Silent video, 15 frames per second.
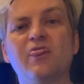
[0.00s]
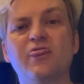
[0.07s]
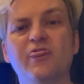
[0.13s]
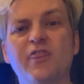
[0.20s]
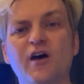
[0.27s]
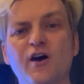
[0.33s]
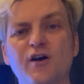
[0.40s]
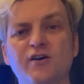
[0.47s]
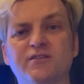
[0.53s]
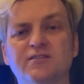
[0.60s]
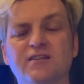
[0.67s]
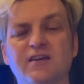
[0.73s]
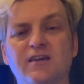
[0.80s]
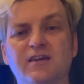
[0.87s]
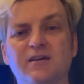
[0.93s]

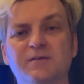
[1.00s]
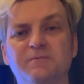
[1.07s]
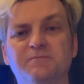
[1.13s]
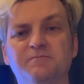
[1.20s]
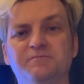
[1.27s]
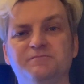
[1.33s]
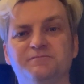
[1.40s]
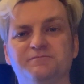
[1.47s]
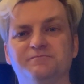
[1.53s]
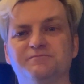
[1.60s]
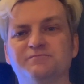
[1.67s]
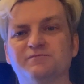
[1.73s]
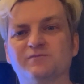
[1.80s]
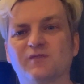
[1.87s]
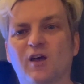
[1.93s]
30.
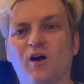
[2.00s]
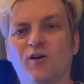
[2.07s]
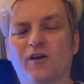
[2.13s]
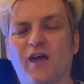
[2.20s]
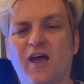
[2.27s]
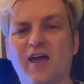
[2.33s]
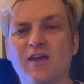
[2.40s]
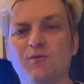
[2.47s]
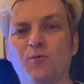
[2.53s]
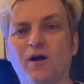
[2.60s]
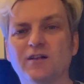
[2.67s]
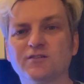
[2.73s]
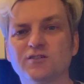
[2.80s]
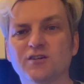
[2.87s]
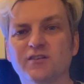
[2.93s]
Okay,
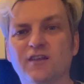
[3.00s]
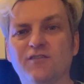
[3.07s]
well done.